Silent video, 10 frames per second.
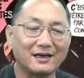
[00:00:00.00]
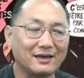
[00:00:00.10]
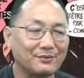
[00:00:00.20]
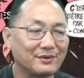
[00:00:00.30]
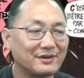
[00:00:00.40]

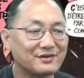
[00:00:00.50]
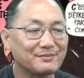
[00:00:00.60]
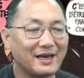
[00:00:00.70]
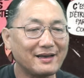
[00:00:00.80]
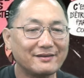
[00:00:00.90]
with this
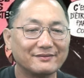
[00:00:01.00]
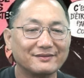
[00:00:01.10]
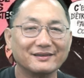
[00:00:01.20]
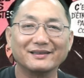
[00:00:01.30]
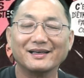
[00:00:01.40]
man?
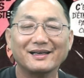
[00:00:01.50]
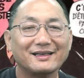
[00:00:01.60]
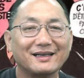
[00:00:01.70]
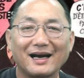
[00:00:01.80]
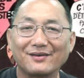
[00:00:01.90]

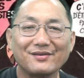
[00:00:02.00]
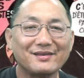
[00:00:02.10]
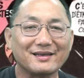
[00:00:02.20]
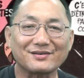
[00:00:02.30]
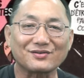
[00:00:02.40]
I don't
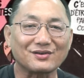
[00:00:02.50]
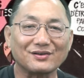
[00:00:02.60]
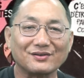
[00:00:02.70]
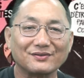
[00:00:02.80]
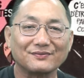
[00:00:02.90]
think so.
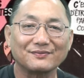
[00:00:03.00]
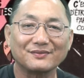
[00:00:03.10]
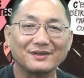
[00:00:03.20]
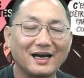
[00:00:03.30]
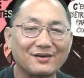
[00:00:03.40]

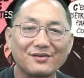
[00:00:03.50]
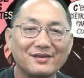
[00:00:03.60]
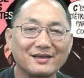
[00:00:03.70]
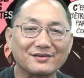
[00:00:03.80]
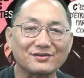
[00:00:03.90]
I don't
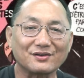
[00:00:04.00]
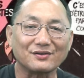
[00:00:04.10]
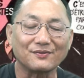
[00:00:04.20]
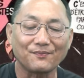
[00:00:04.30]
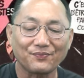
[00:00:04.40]
think so.
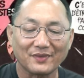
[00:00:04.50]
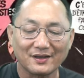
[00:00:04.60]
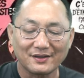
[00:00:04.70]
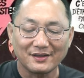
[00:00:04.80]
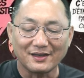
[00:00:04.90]

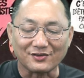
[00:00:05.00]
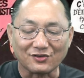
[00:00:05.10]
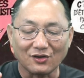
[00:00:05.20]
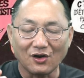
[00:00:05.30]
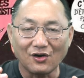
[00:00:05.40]
As
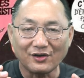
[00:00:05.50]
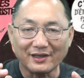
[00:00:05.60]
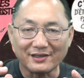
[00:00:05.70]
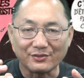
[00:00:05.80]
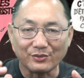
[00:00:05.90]
long
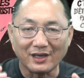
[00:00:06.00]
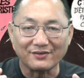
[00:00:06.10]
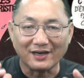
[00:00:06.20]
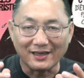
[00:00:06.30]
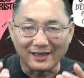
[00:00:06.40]
as we have
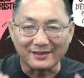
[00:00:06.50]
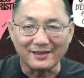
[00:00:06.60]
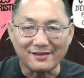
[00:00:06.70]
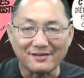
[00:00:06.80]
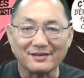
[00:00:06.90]
a
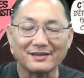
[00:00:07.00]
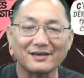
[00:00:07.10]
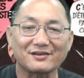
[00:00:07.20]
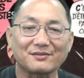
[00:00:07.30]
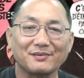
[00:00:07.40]
hadith that
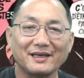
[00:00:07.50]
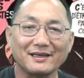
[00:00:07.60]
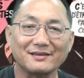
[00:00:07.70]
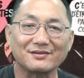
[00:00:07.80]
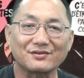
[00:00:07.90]

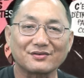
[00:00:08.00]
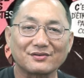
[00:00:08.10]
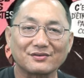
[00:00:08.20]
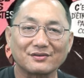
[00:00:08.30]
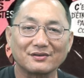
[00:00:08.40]
explains
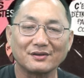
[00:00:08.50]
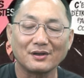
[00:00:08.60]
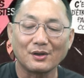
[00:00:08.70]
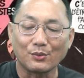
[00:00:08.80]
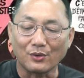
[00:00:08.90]

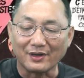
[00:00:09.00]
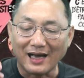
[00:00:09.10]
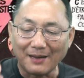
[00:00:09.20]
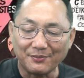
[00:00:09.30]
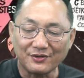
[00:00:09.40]
what
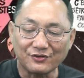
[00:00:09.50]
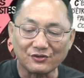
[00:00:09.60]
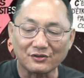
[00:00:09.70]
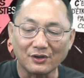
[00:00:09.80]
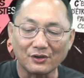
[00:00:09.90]
happens
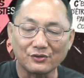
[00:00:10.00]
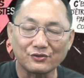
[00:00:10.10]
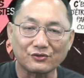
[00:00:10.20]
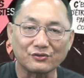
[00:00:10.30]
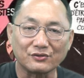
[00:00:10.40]
to
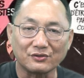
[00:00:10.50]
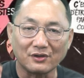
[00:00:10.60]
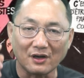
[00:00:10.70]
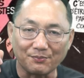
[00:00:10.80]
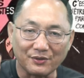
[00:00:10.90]
those who
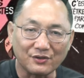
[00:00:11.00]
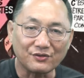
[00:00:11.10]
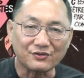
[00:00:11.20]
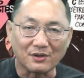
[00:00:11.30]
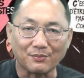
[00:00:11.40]

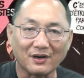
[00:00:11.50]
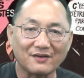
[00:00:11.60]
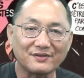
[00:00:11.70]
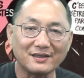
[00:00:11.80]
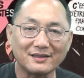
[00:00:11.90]
abuse a
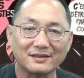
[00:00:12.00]
prophet,